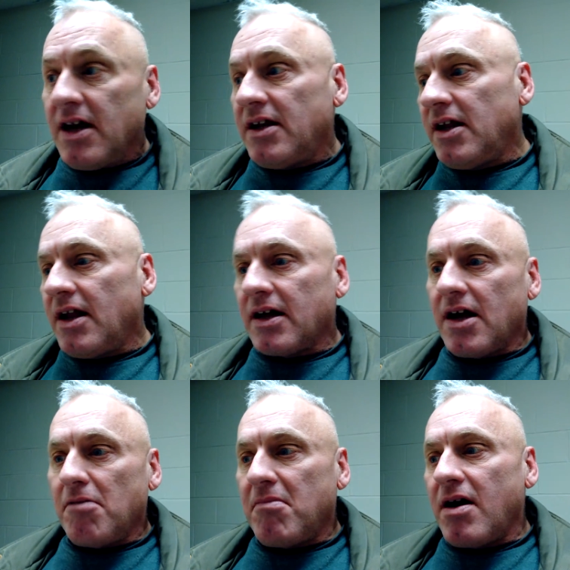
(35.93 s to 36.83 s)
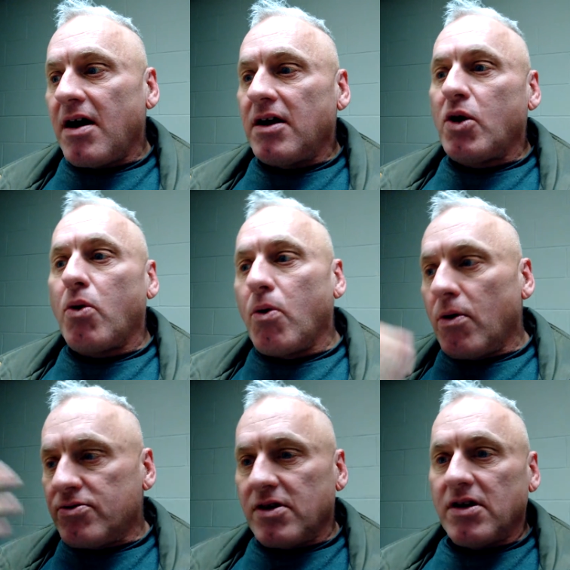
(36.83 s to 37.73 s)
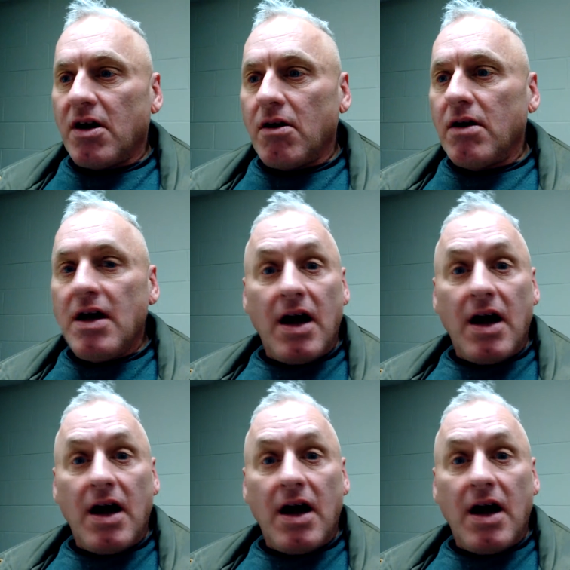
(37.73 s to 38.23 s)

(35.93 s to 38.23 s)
and then I got my cords in there.